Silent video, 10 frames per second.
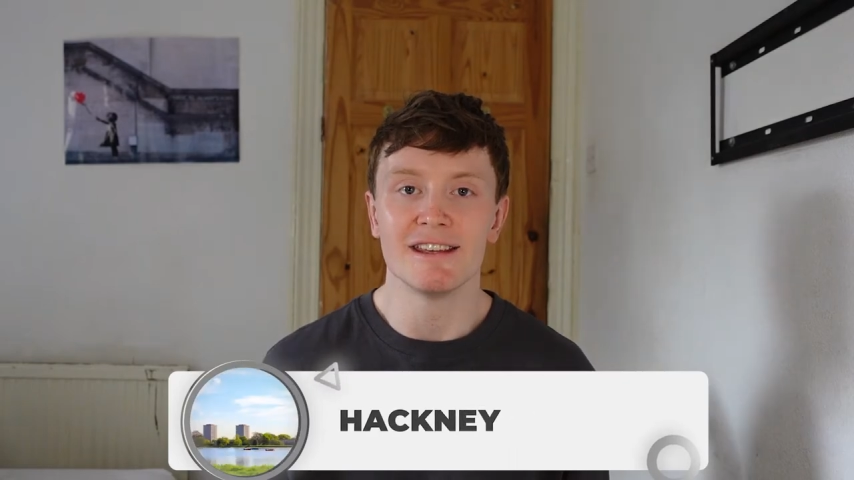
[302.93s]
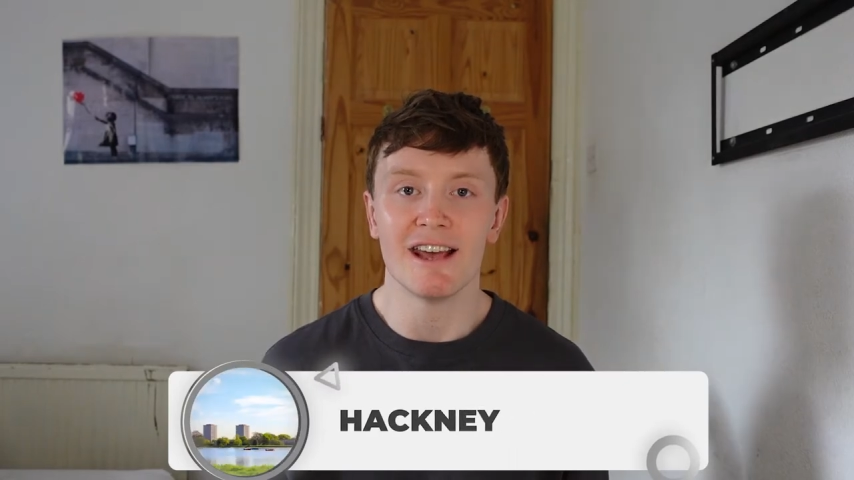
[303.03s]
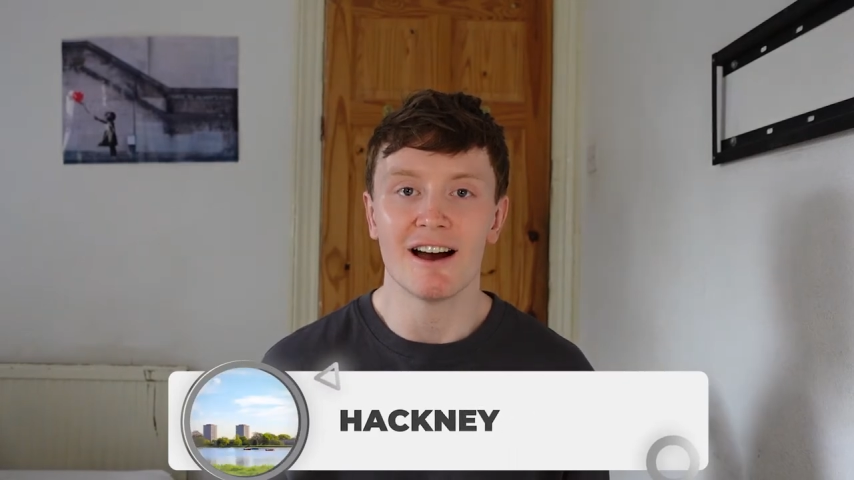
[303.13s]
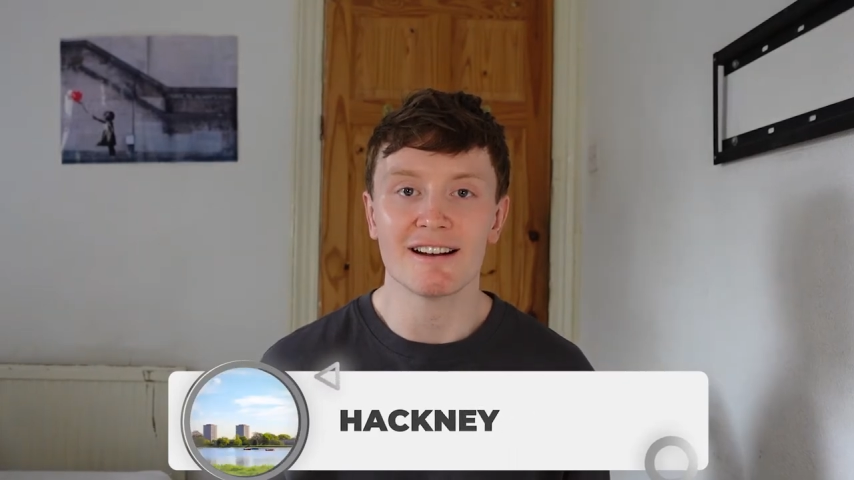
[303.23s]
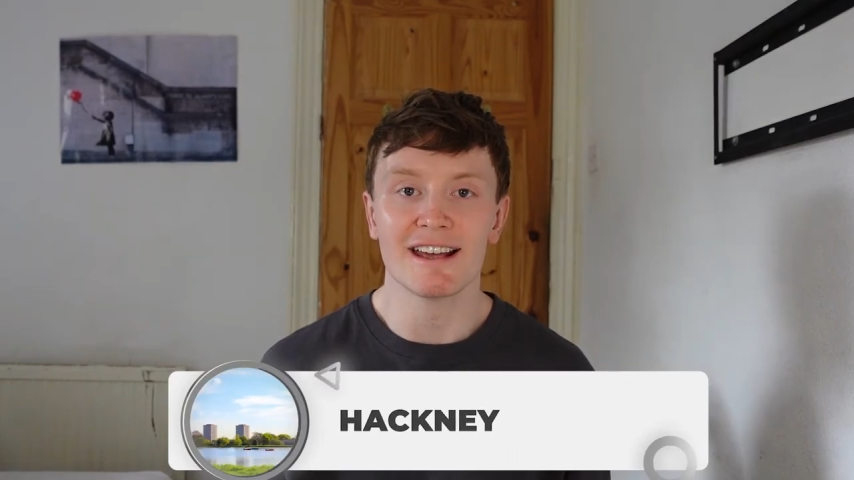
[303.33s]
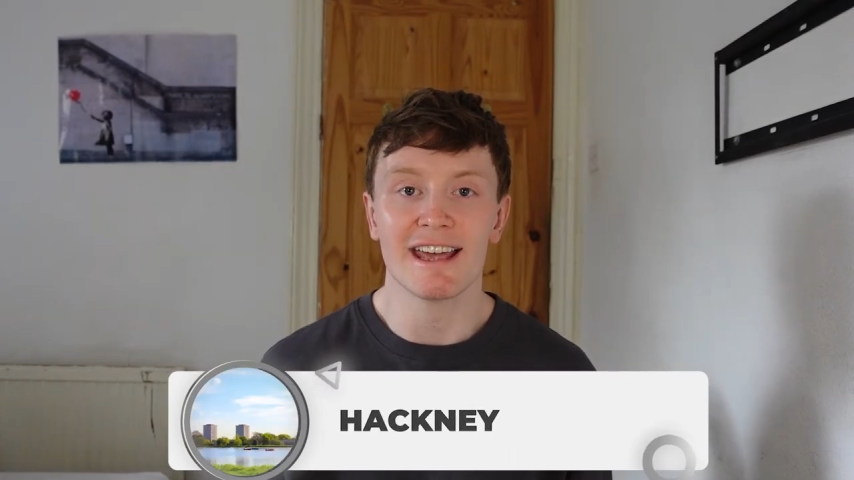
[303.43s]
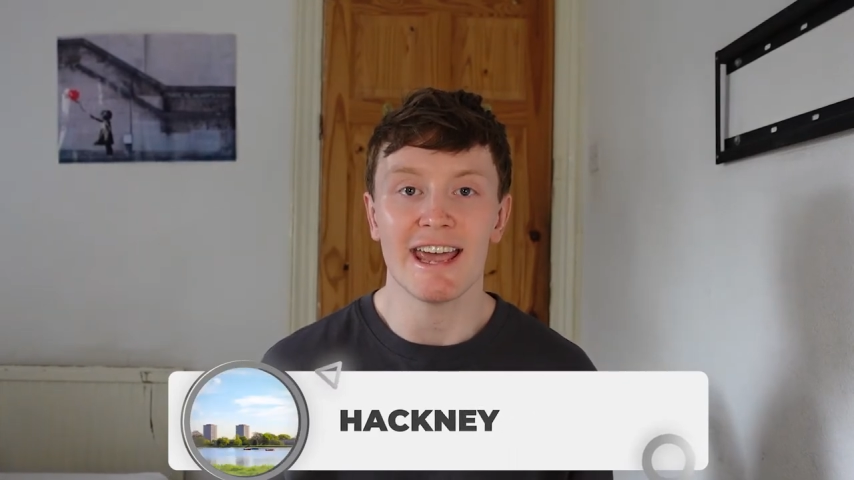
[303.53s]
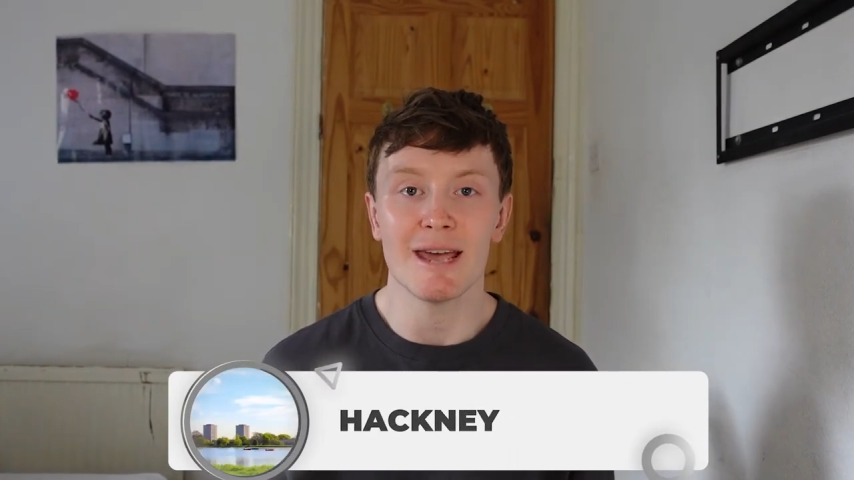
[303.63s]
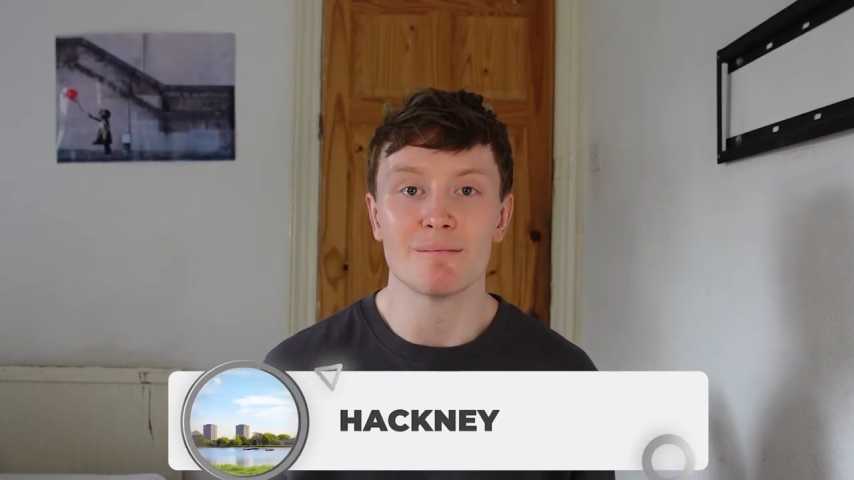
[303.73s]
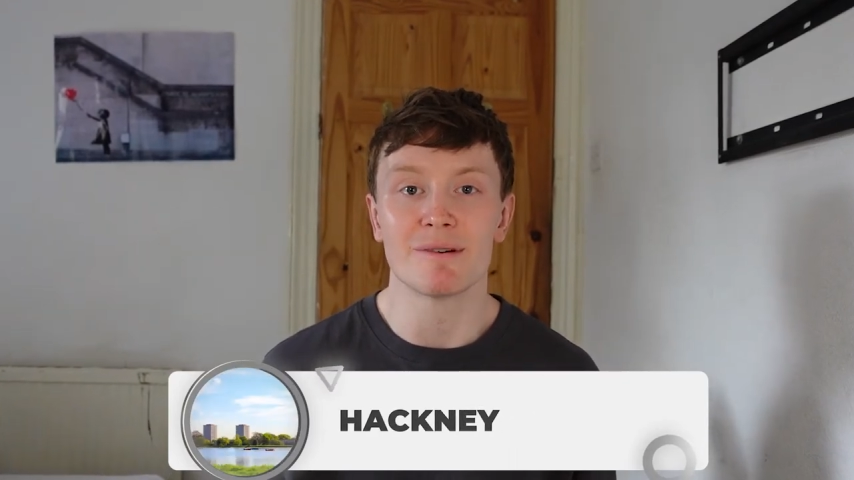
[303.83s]
Young,
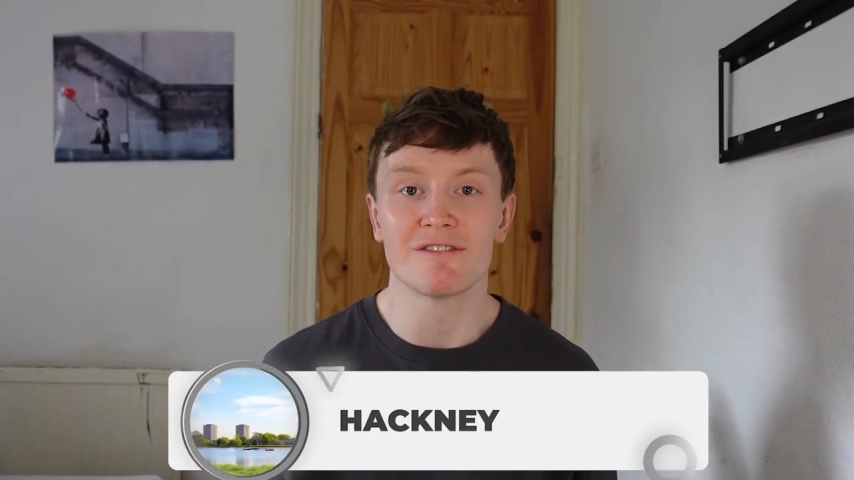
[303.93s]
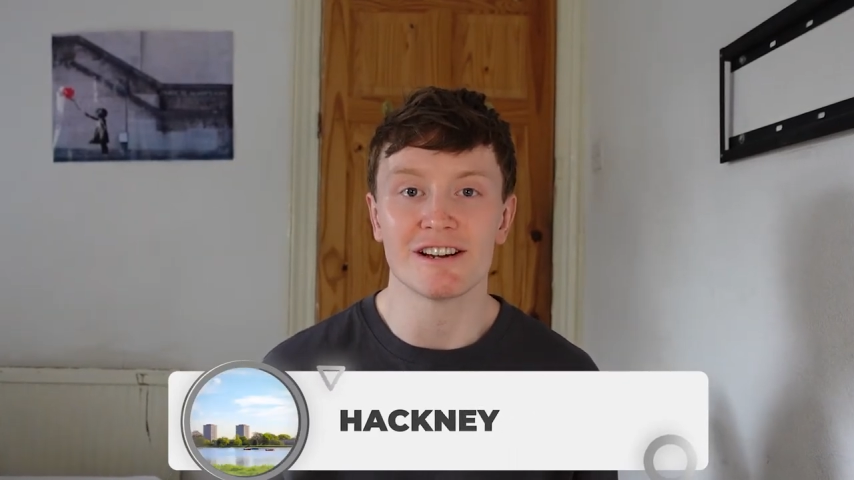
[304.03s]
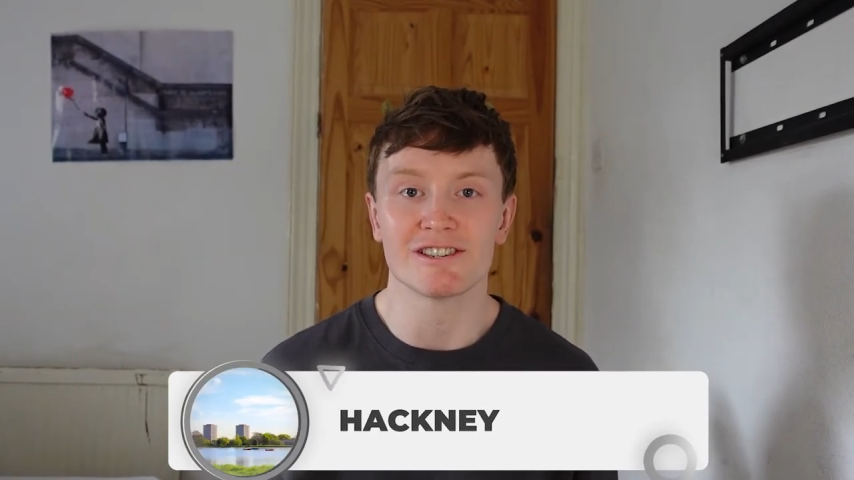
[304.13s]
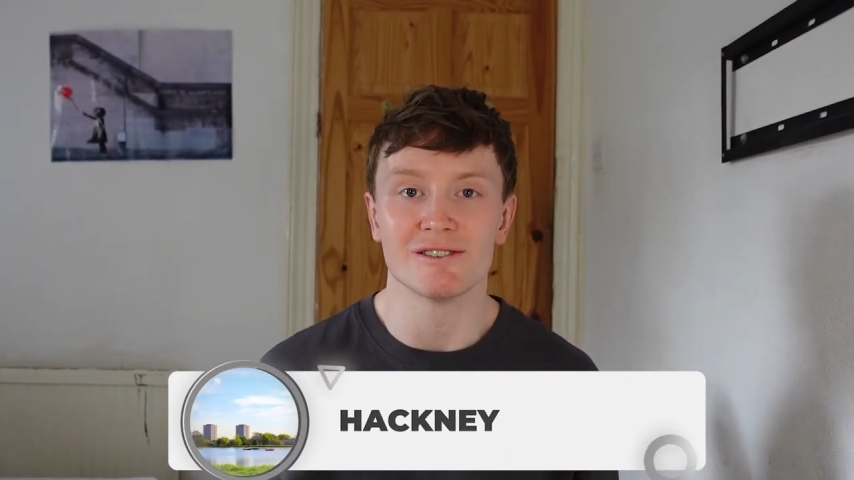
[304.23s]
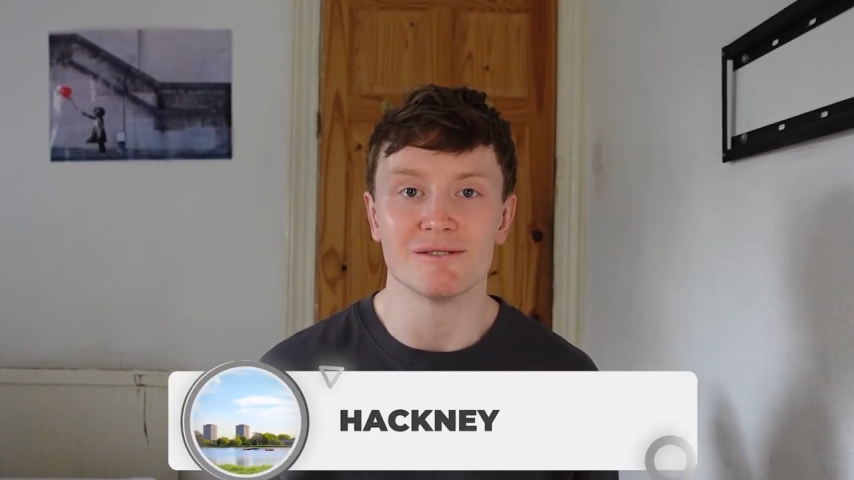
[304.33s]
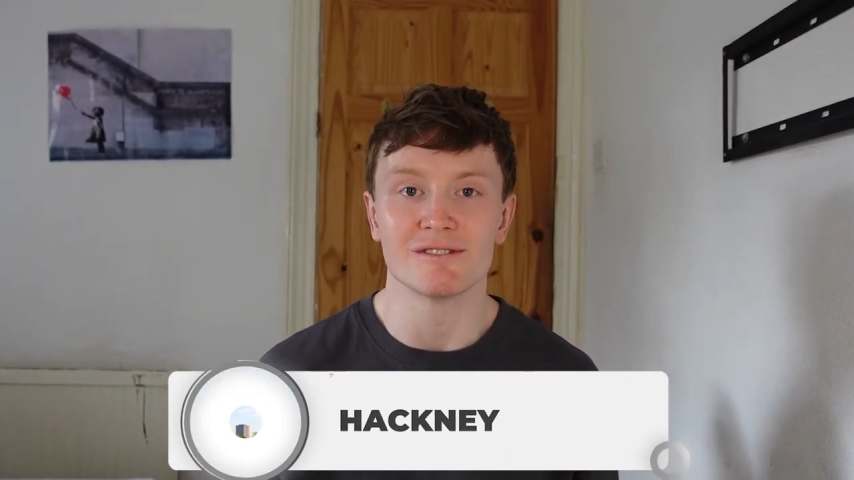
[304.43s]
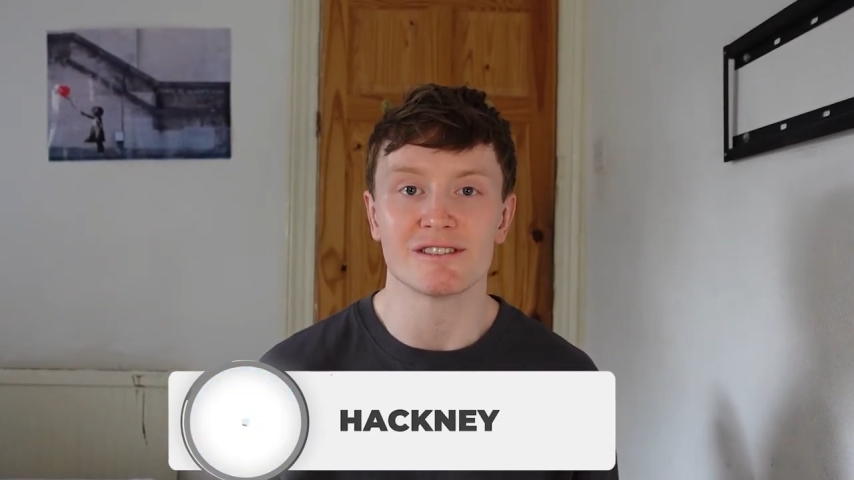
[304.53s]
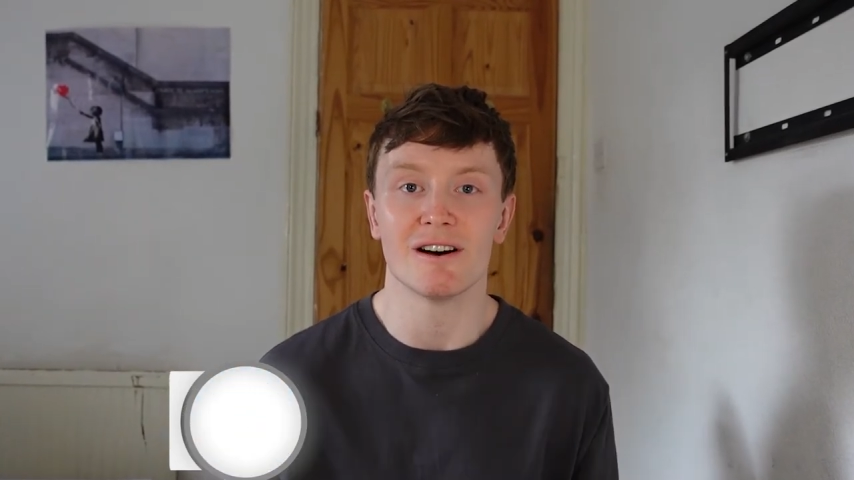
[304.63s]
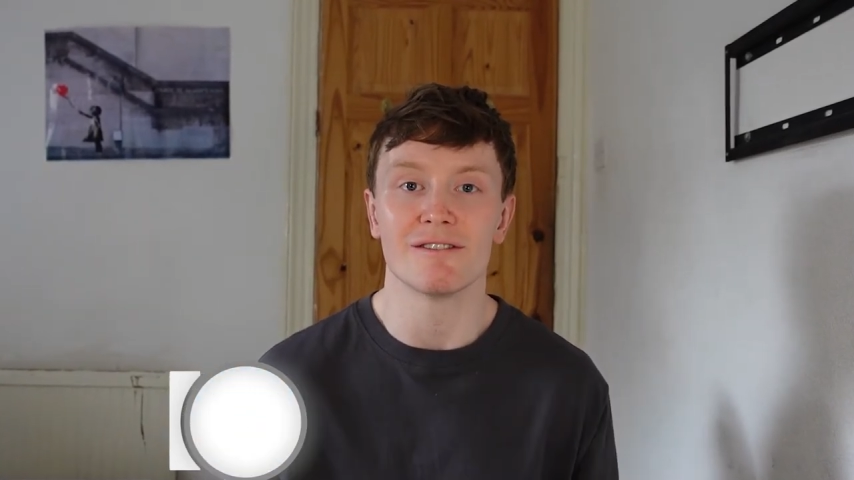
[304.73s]
hip professionals